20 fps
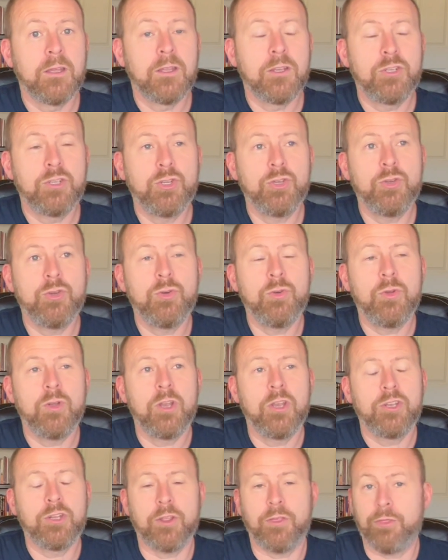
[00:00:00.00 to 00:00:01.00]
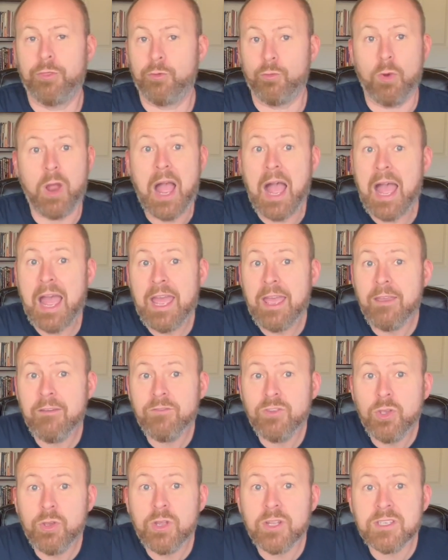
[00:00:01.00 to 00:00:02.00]
to thrive,
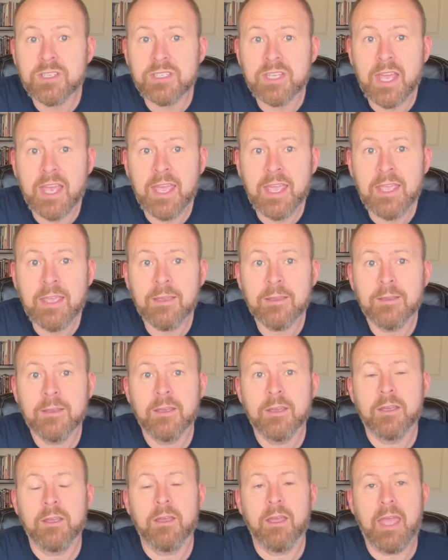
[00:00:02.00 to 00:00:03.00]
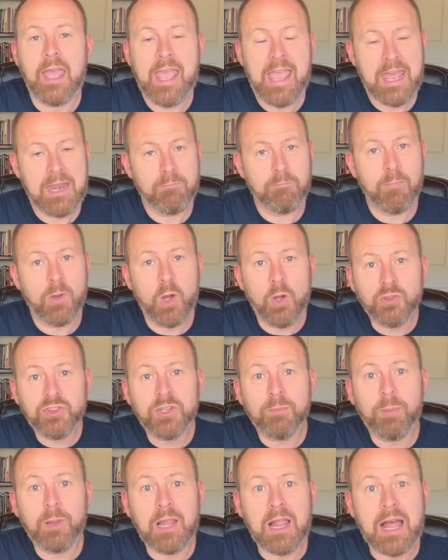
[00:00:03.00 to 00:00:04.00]
you could say, and
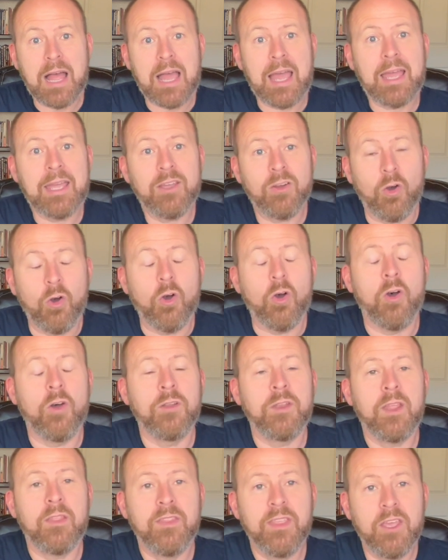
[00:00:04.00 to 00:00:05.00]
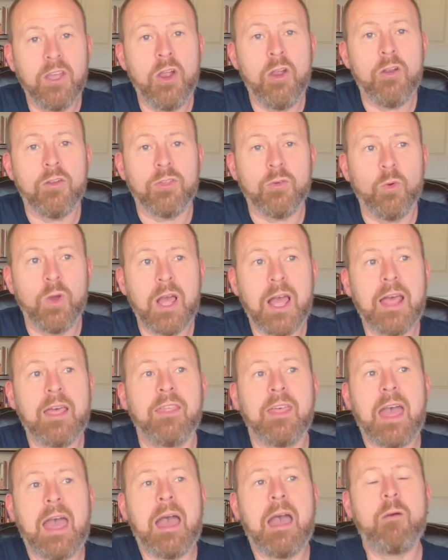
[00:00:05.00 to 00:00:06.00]
multiply on the earth.
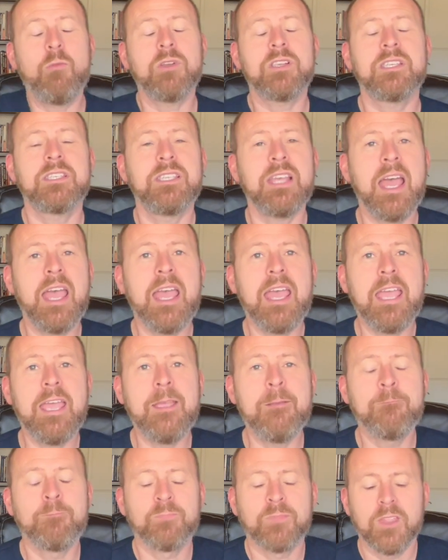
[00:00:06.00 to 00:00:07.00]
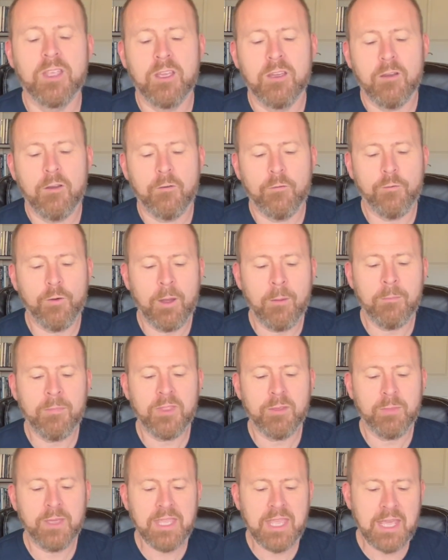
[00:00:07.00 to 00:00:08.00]
Well, I would say from
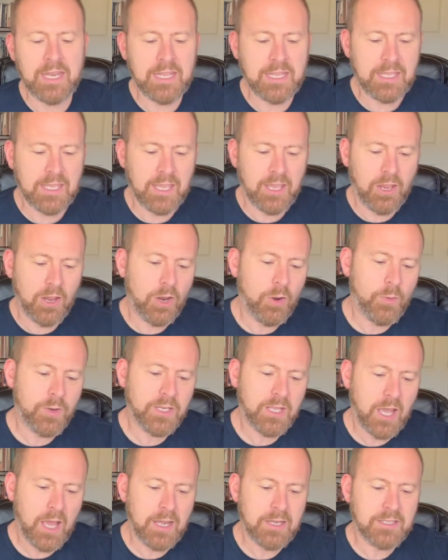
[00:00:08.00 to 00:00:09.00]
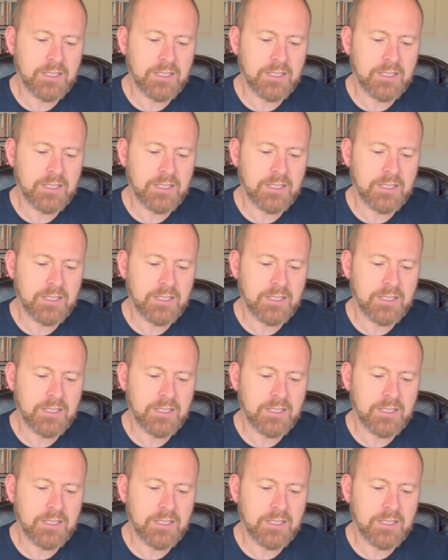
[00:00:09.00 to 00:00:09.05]
the beginning here, when God